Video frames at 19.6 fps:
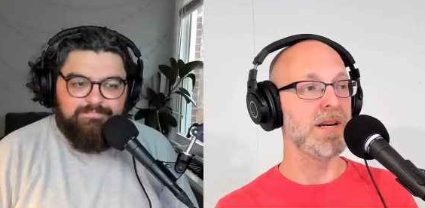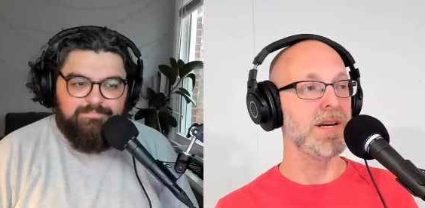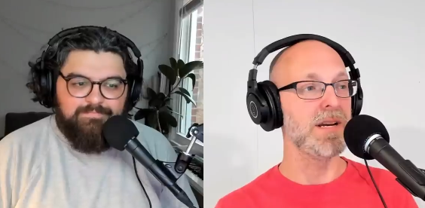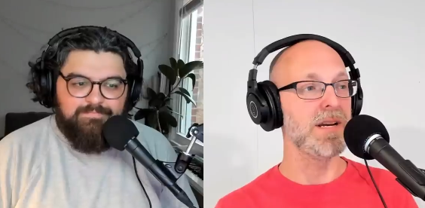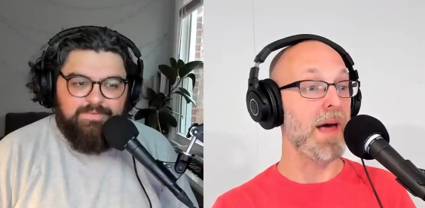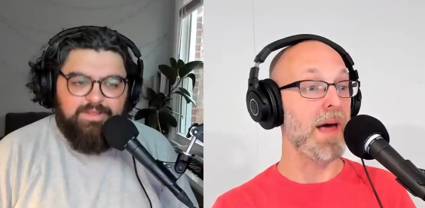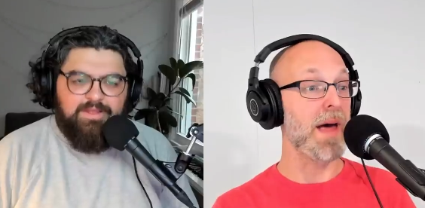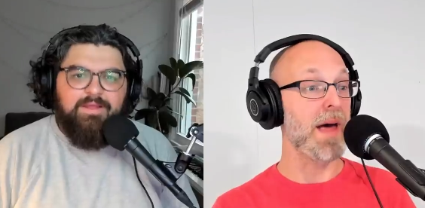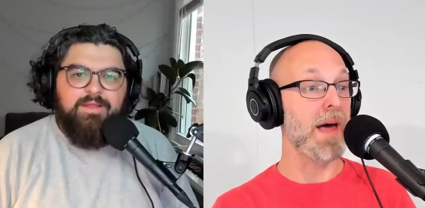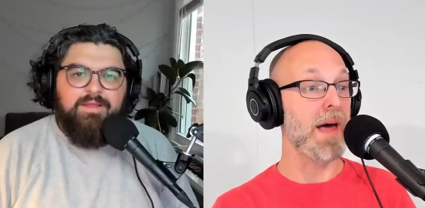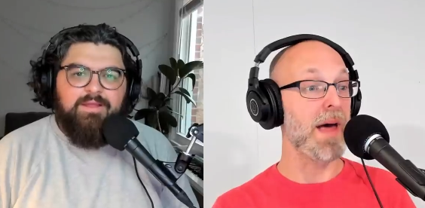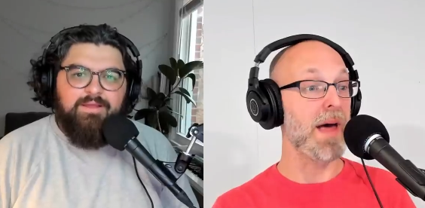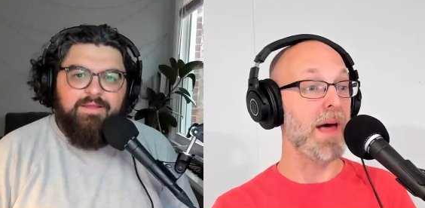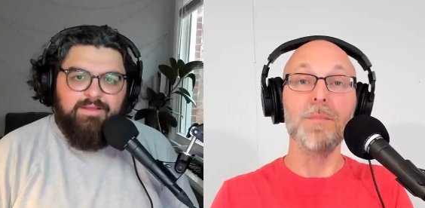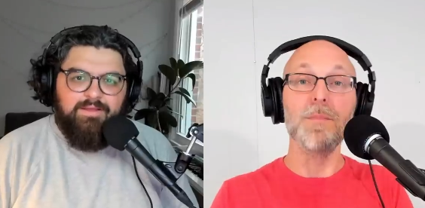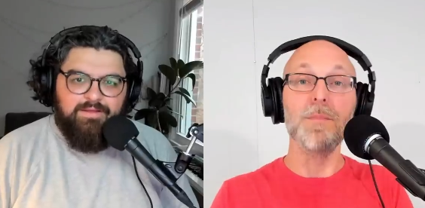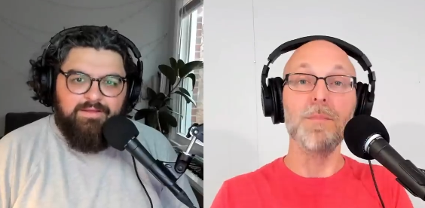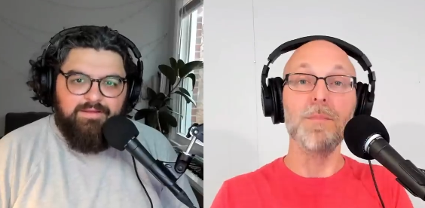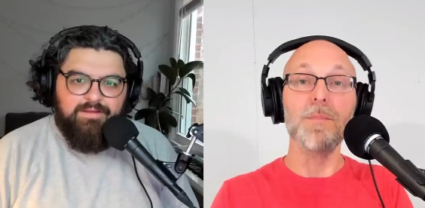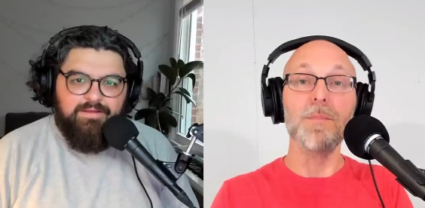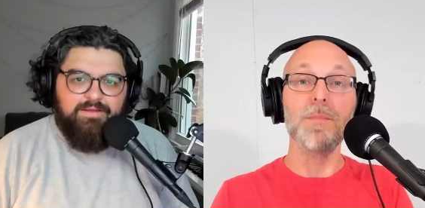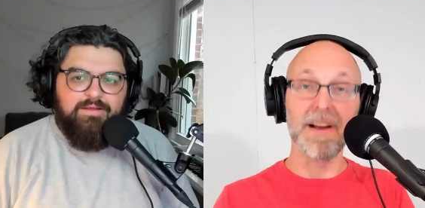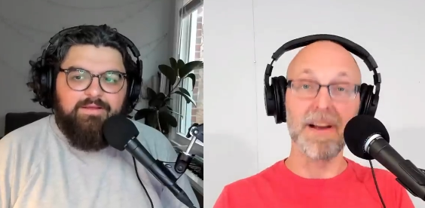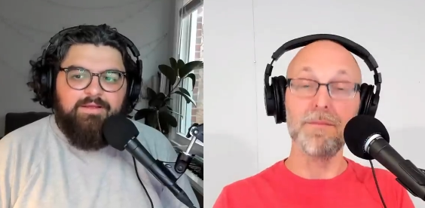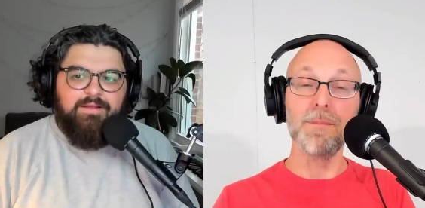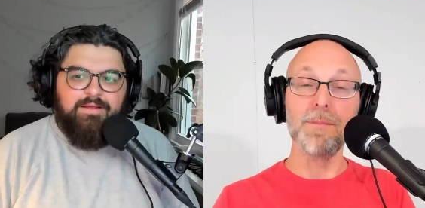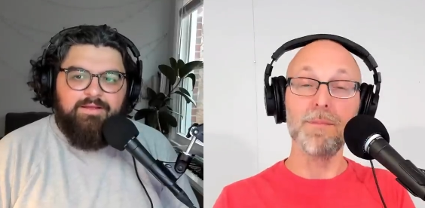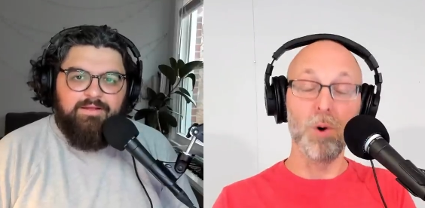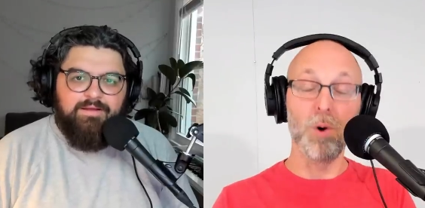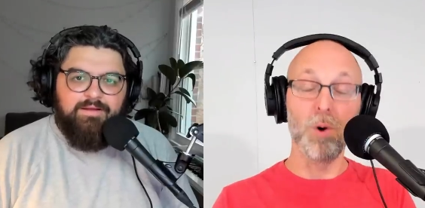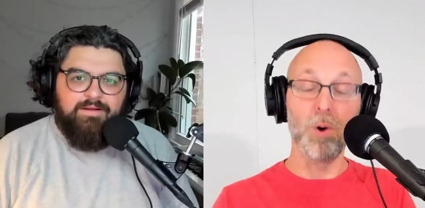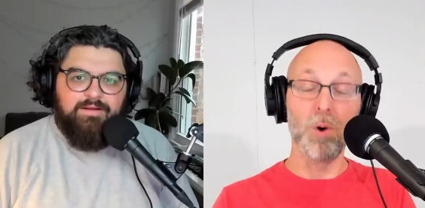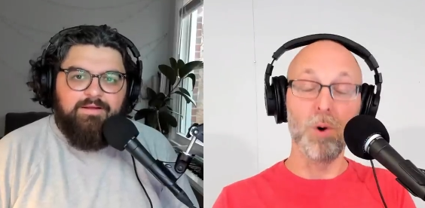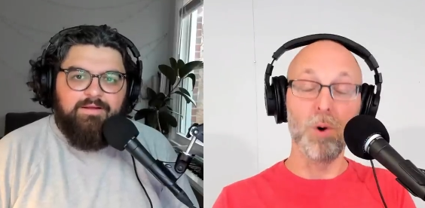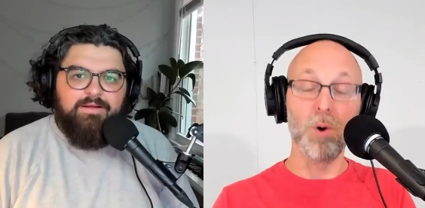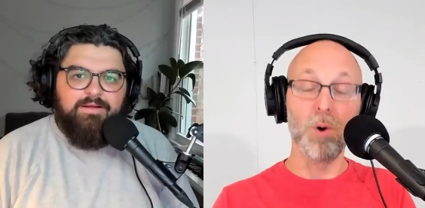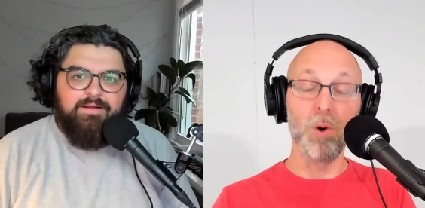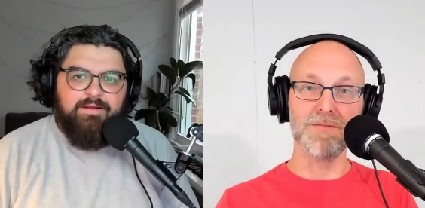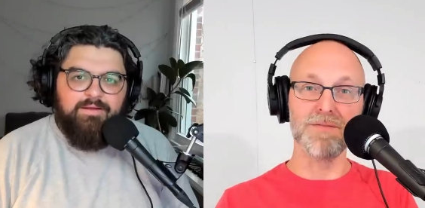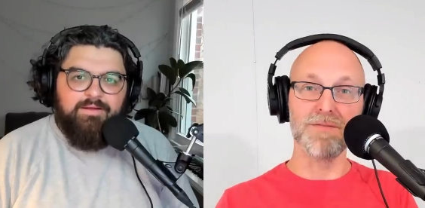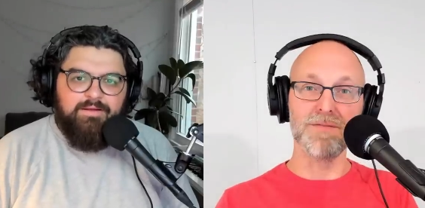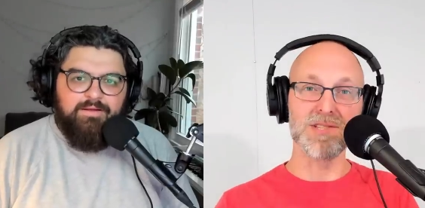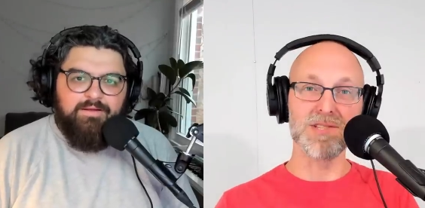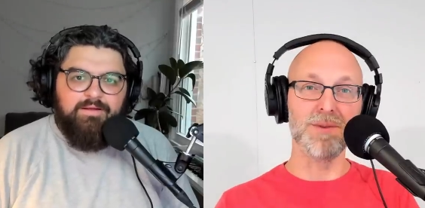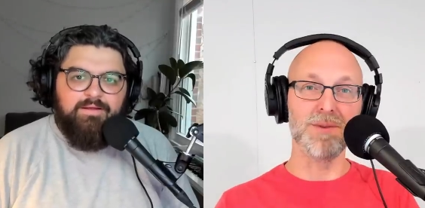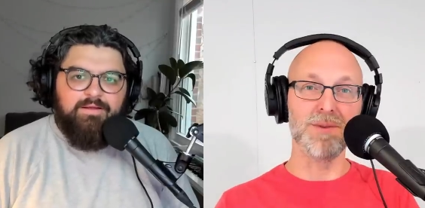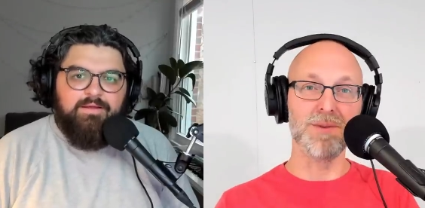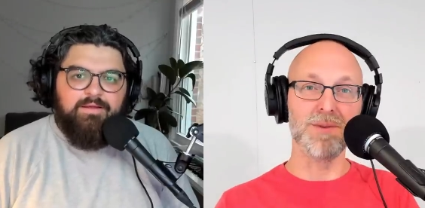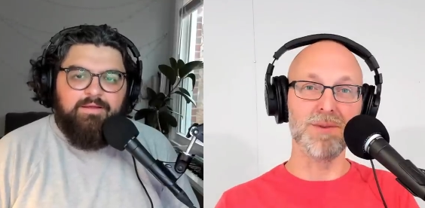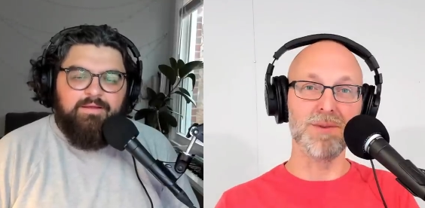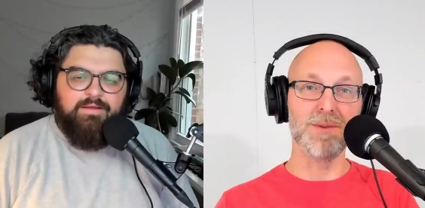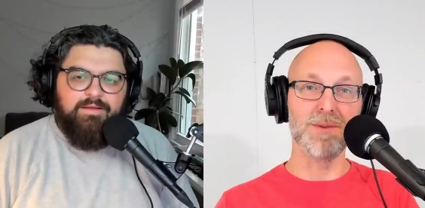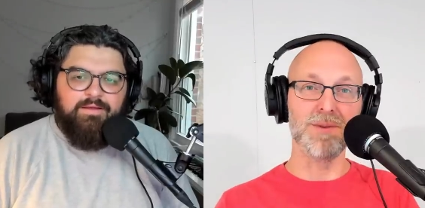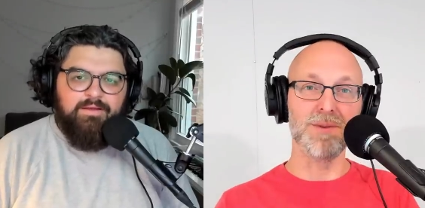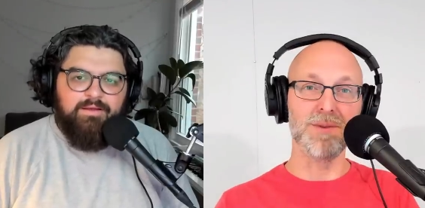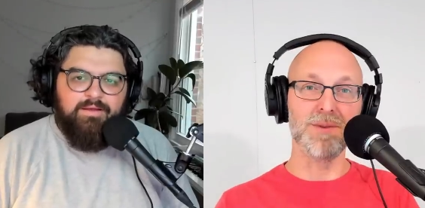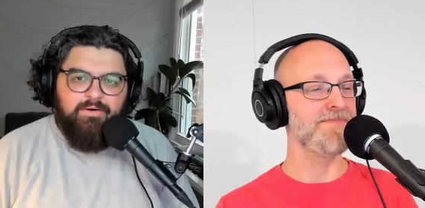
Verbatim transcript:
Speaker 1: So that might be motivation for some folks.